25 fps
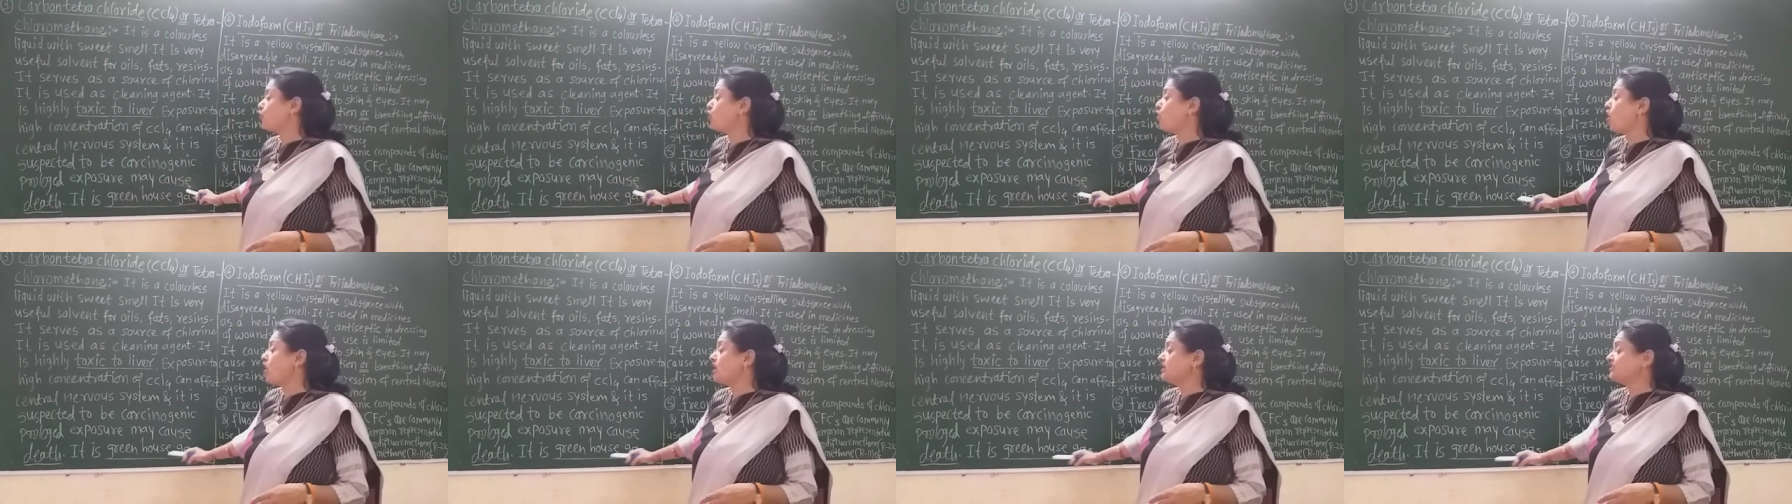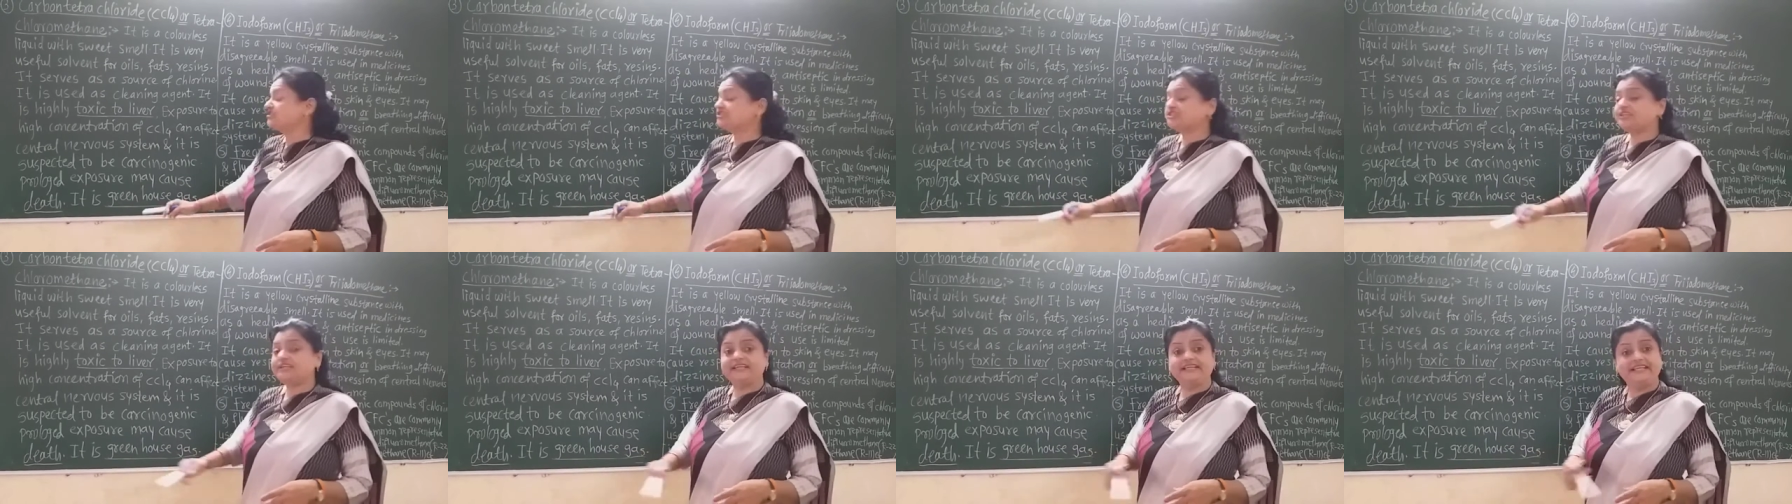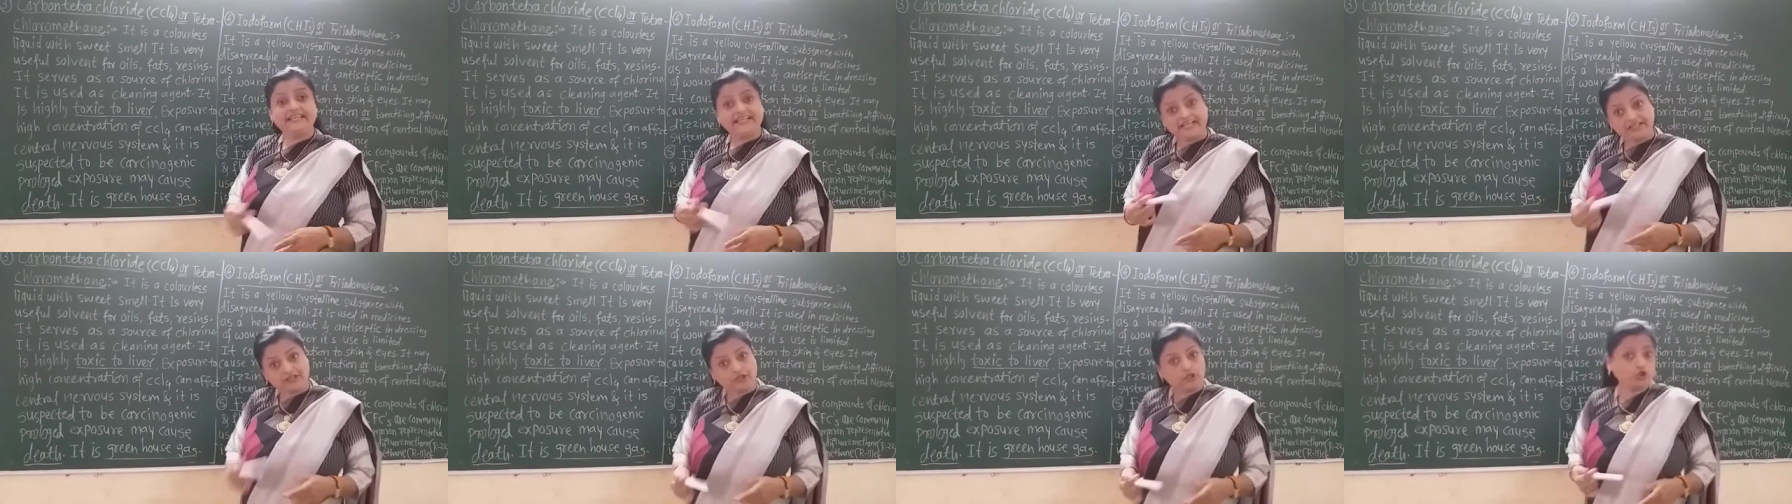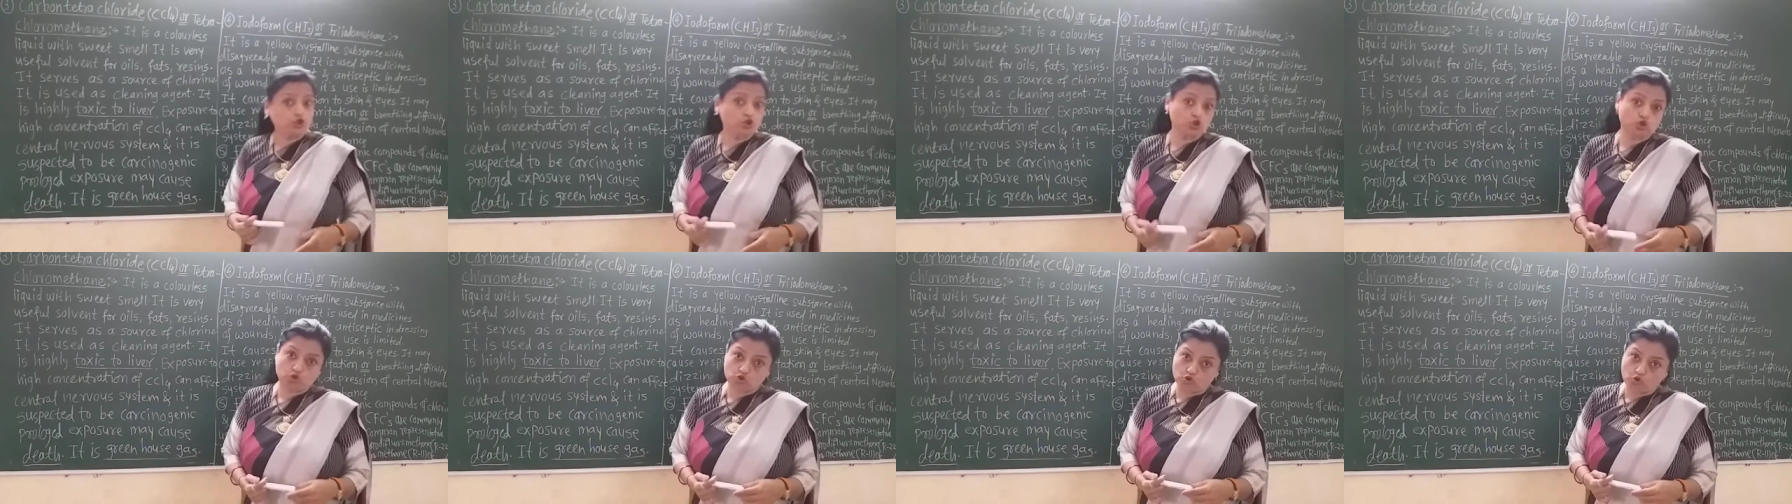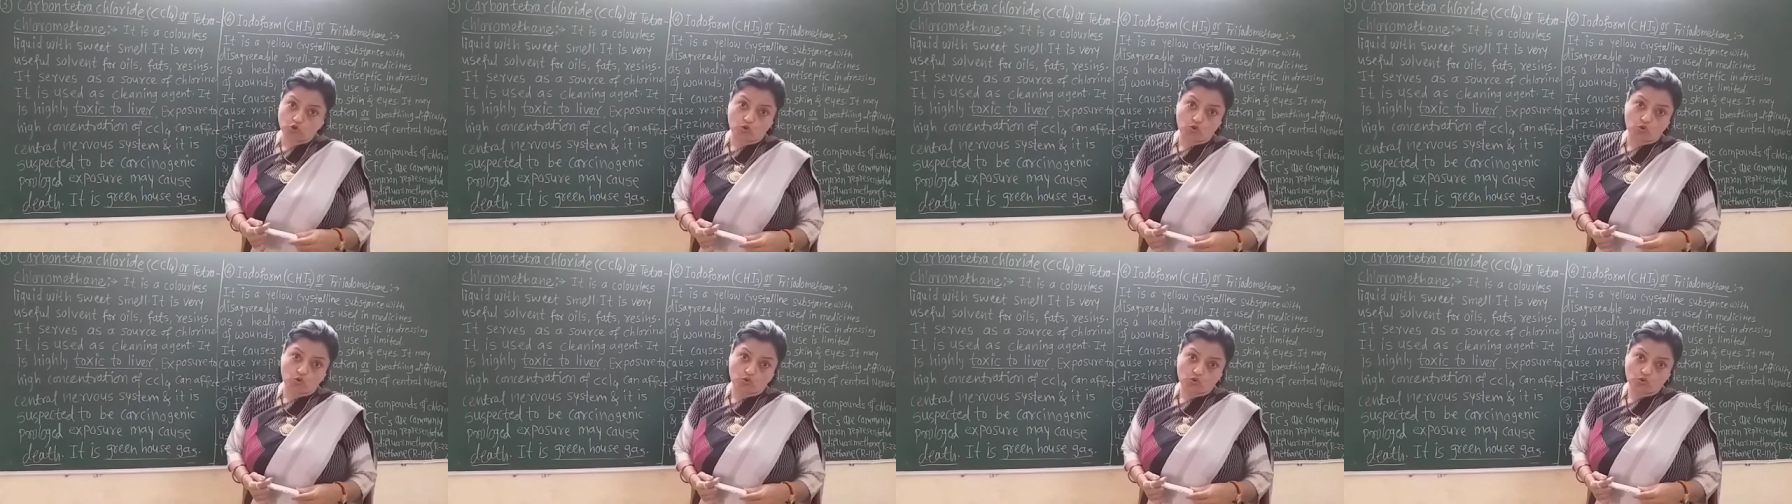cause death
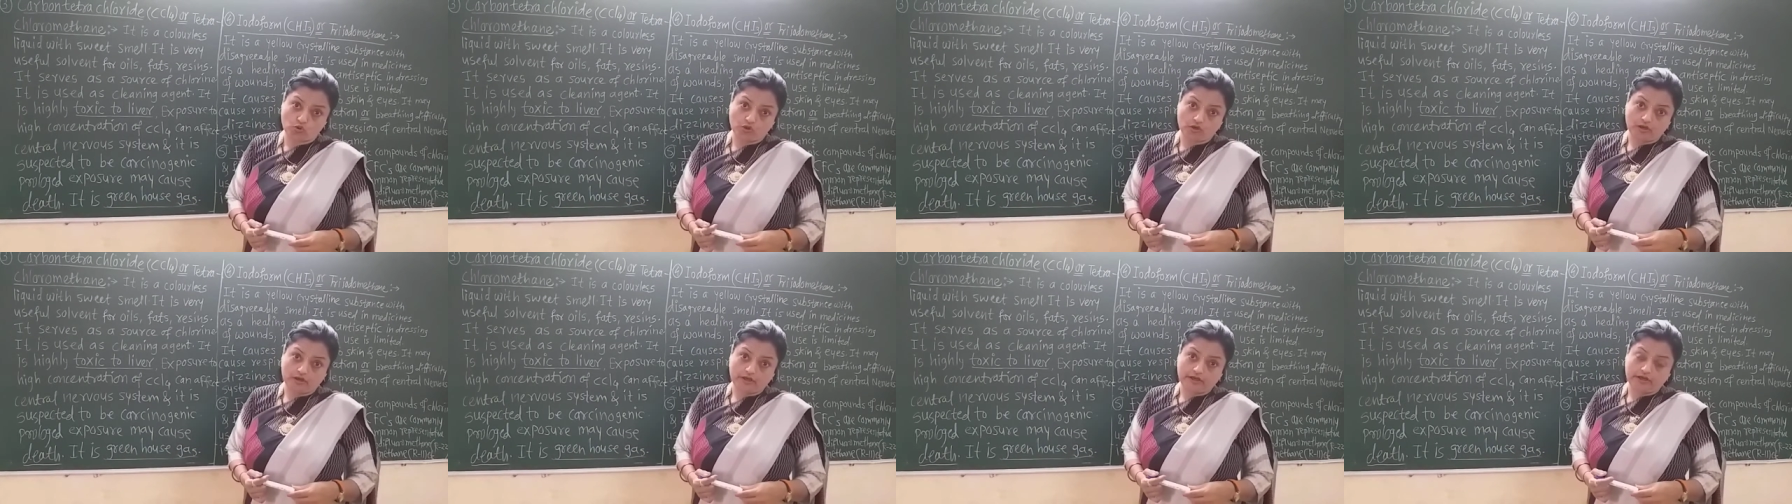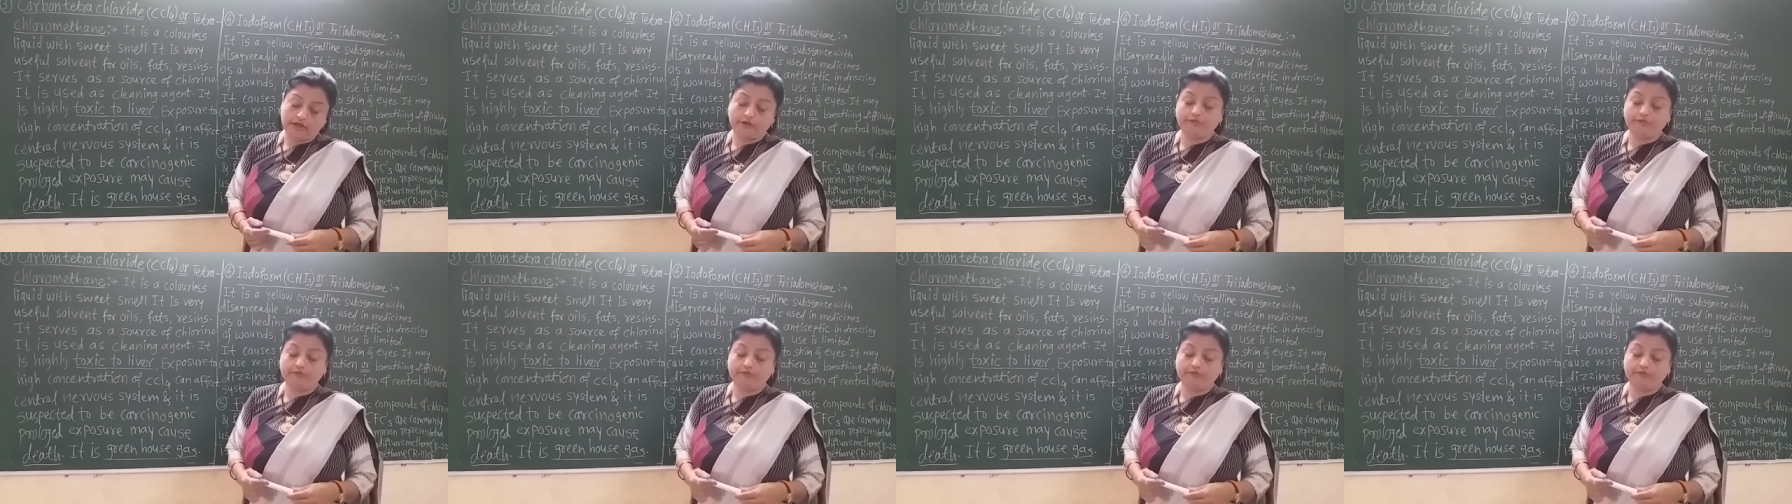also.